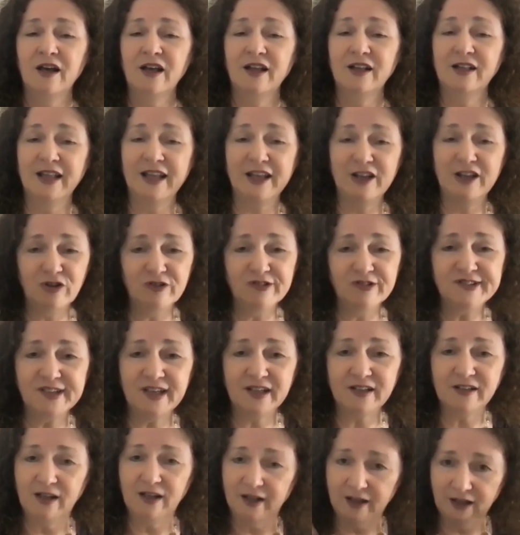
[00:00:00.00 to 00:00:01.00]
Like you
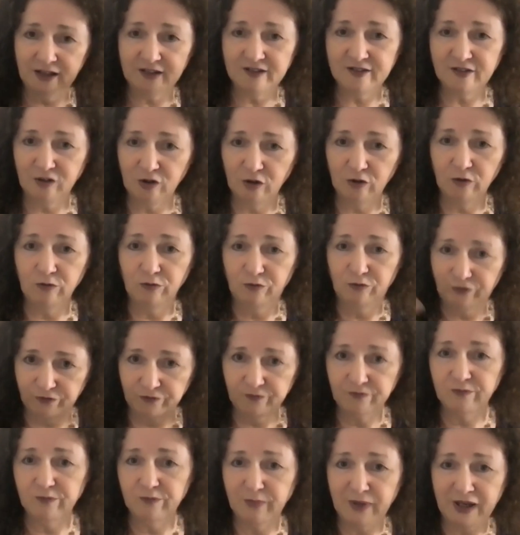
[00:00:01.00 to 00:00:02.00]
said, you've
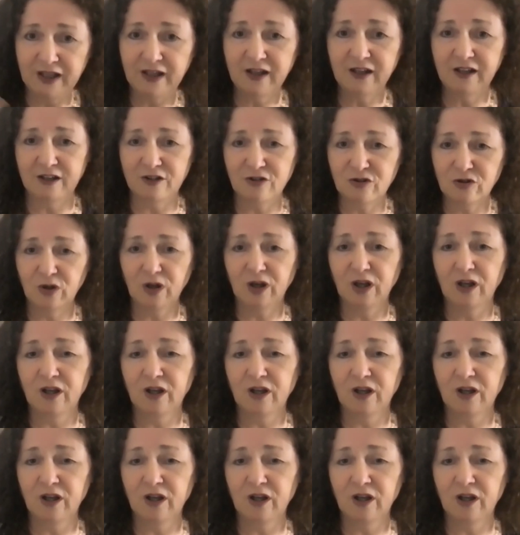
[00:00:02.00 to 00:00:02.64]
made it into a